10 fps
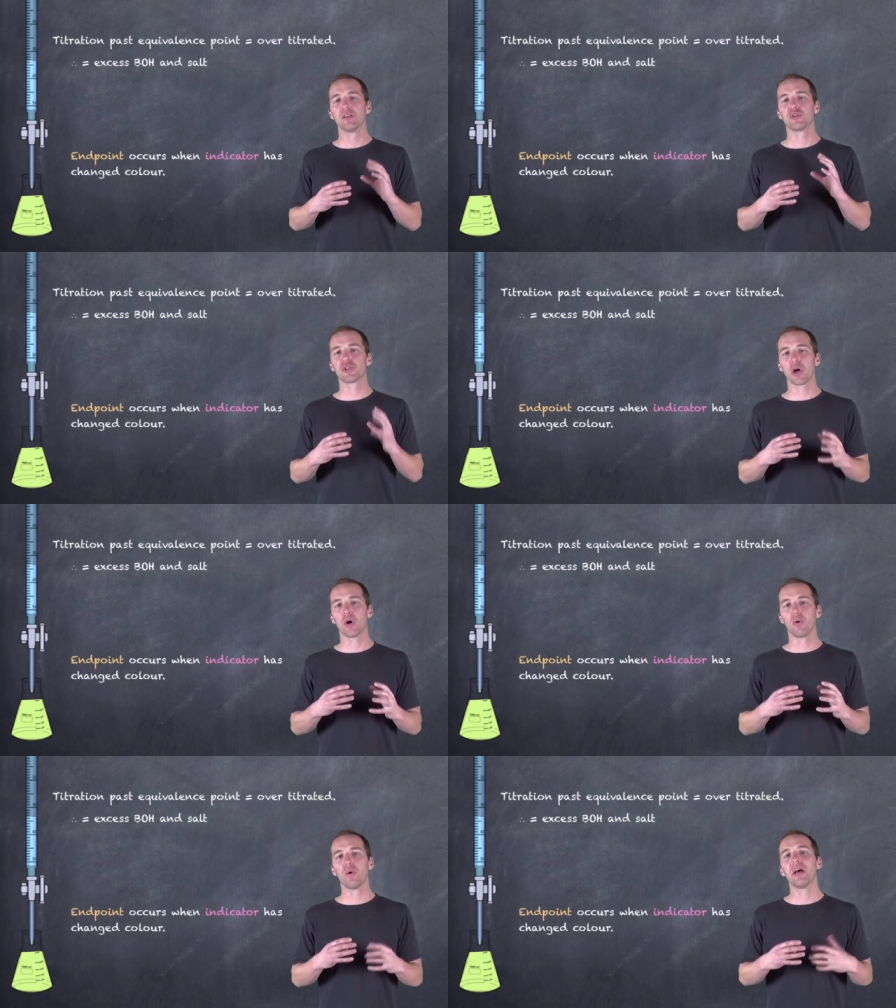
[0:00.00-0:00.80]

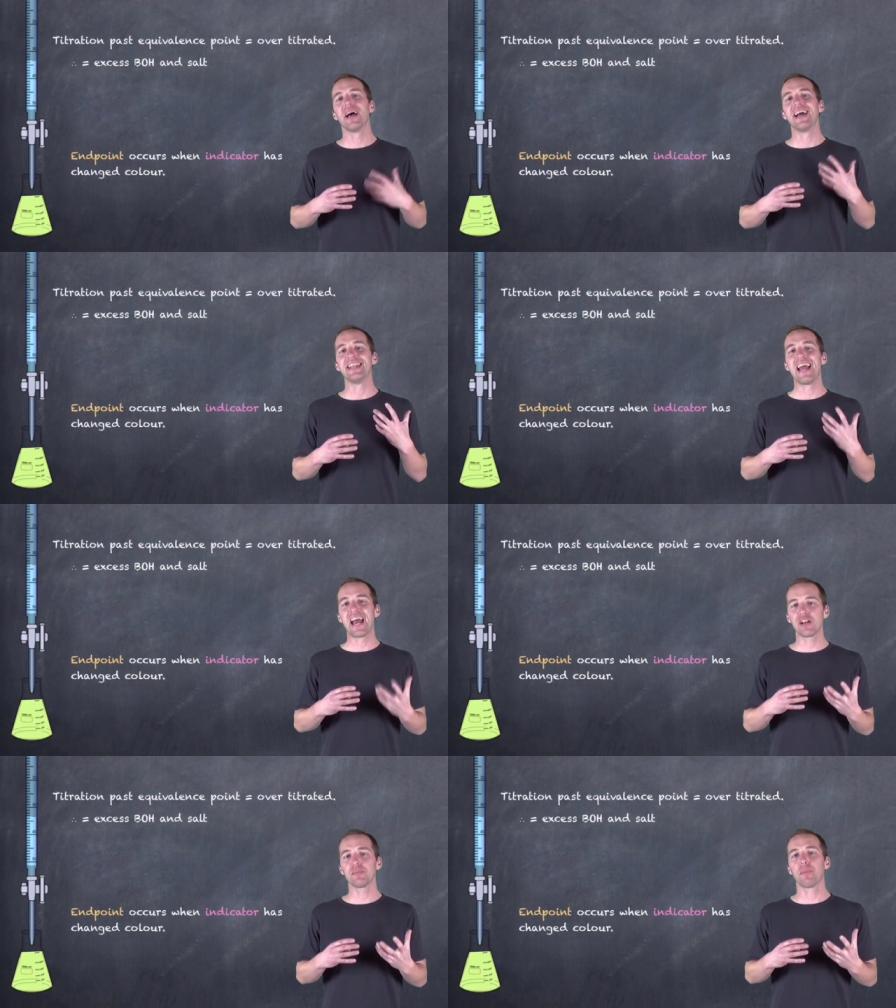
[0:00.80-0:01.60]
So an
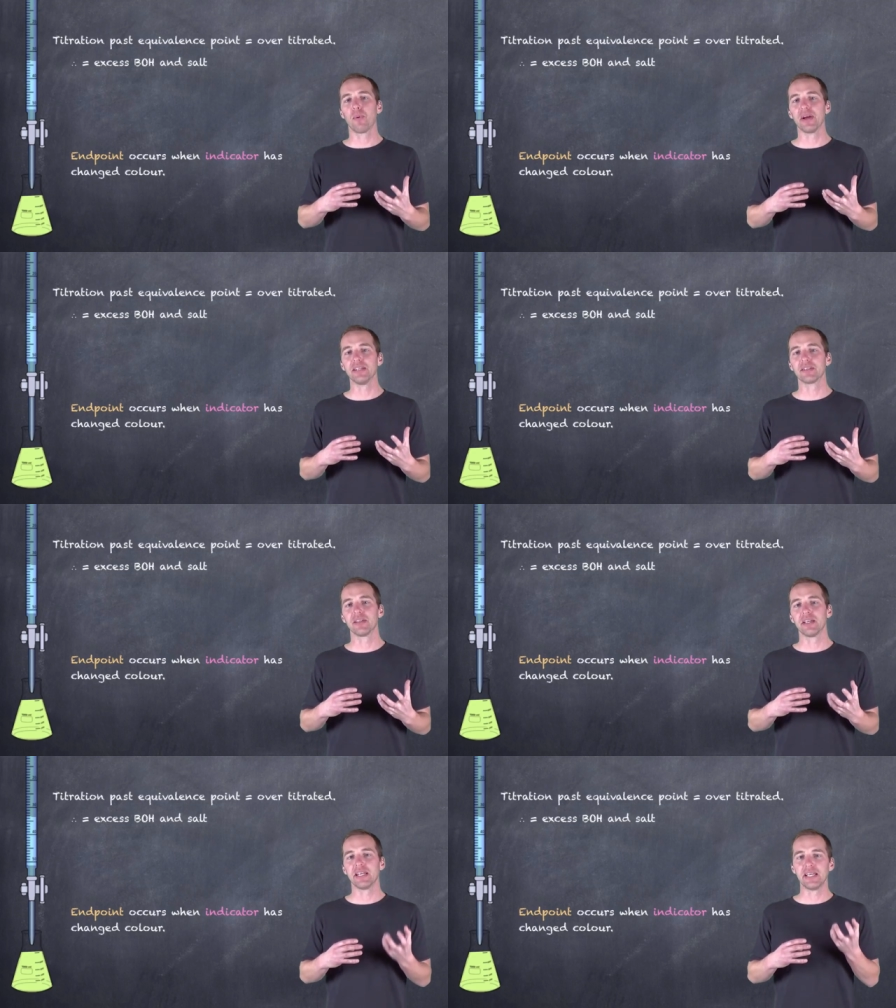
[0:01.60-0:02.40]
endpoint
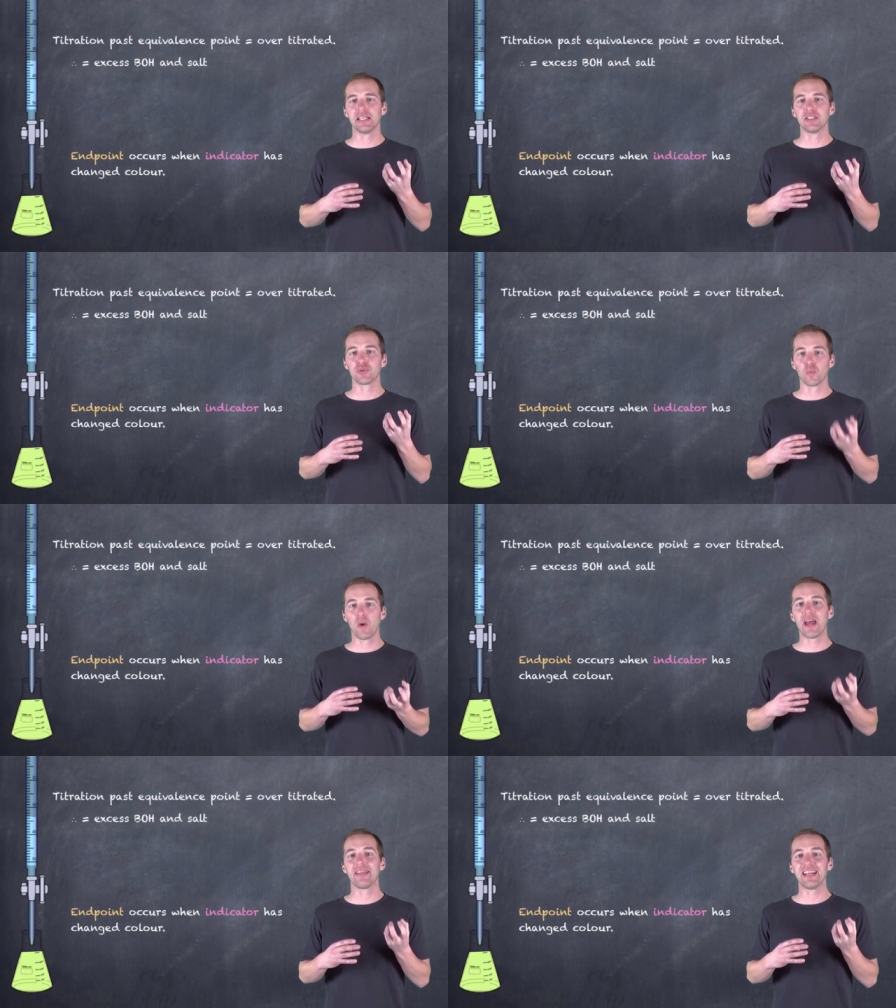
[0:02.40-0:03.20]
is
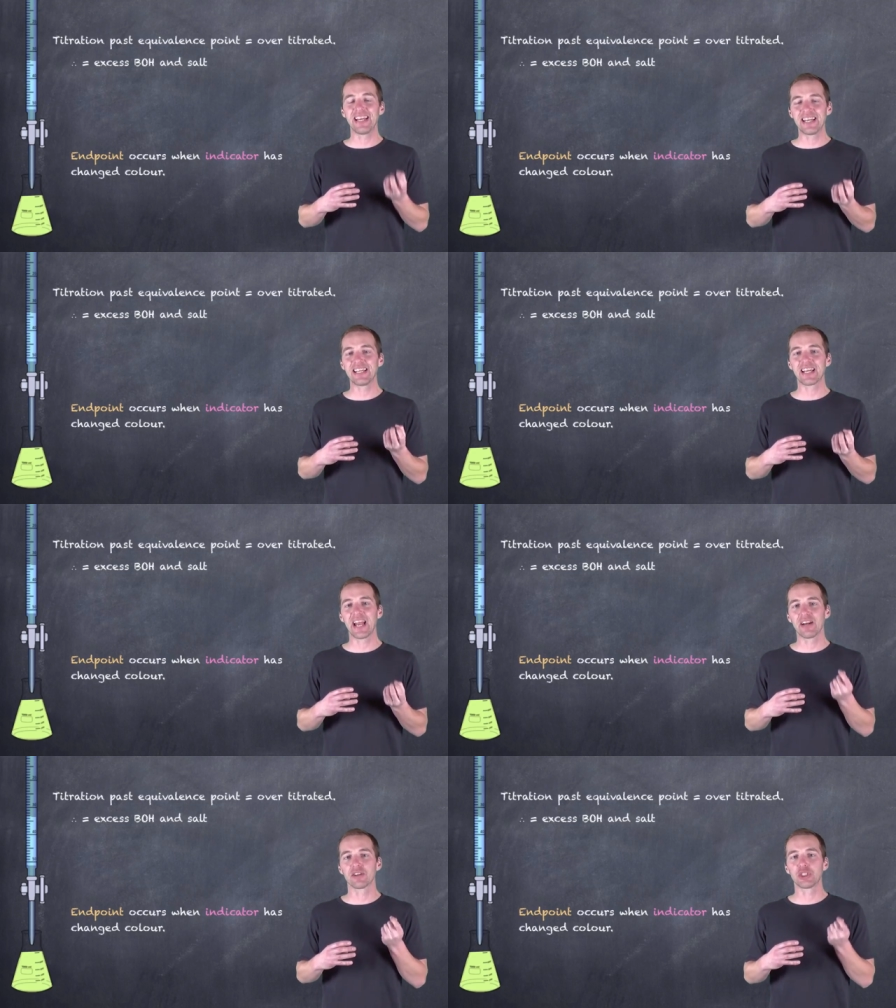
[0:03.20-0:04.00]
when the
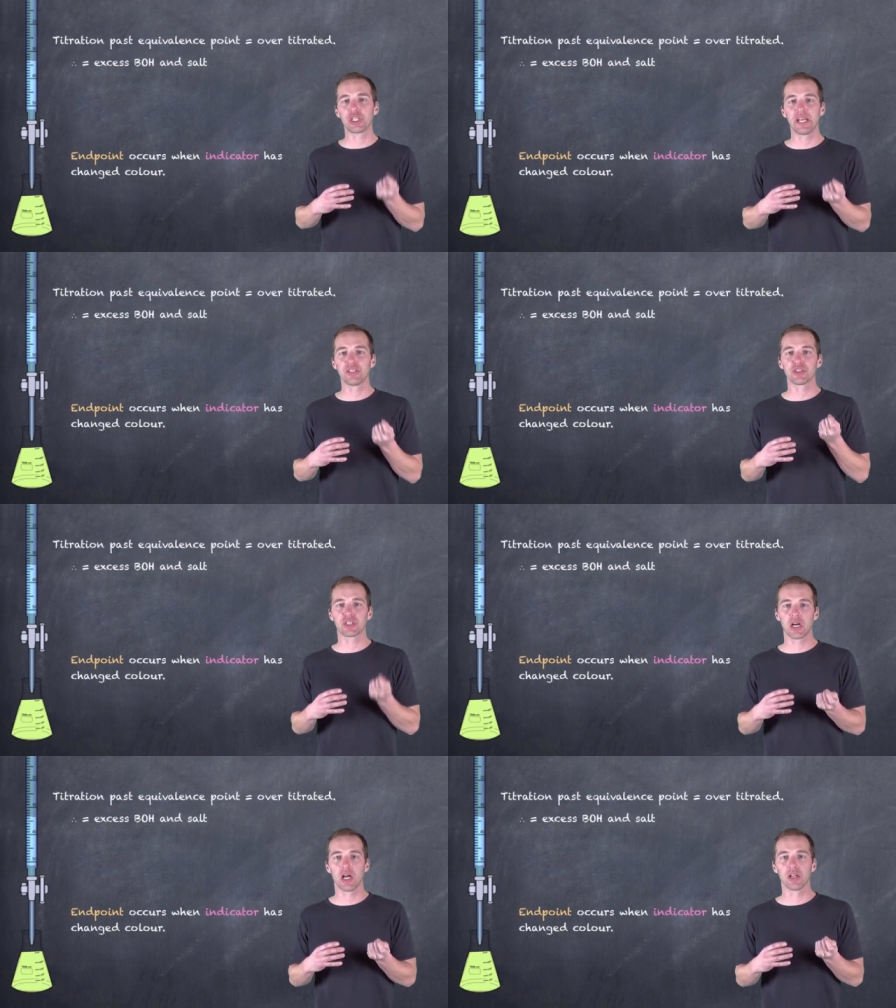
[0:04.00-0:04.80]
indicator
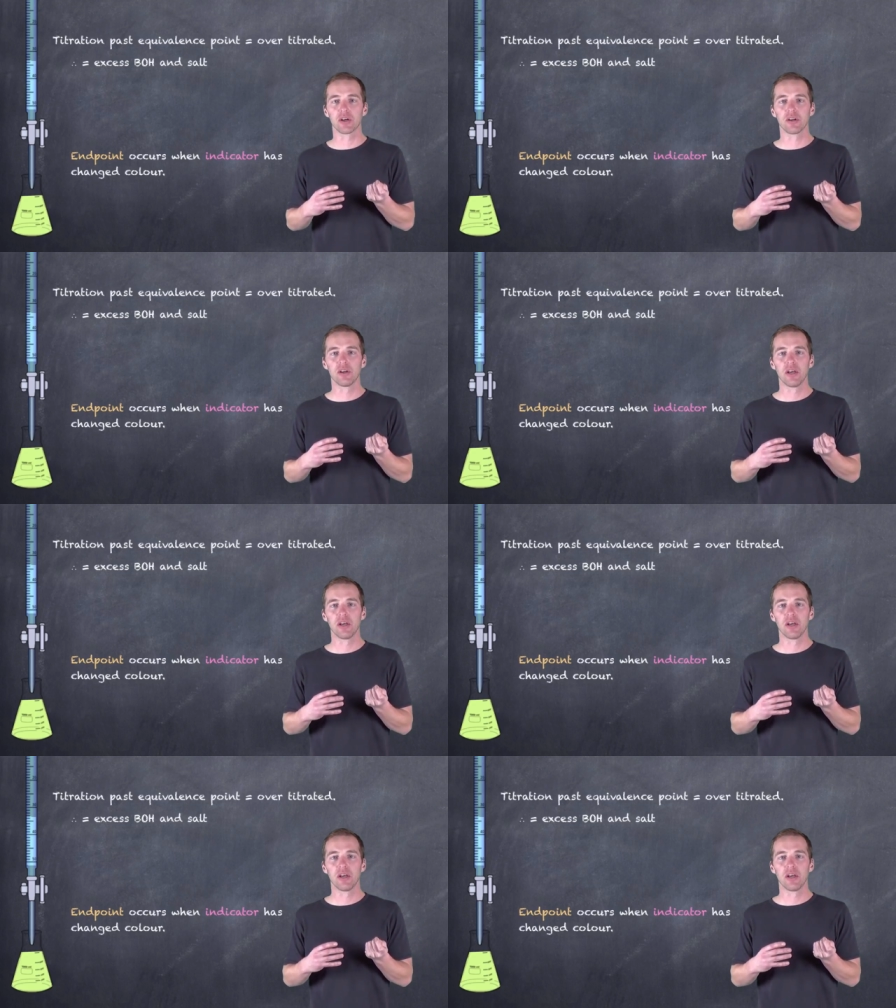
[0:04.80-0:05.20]
changes color.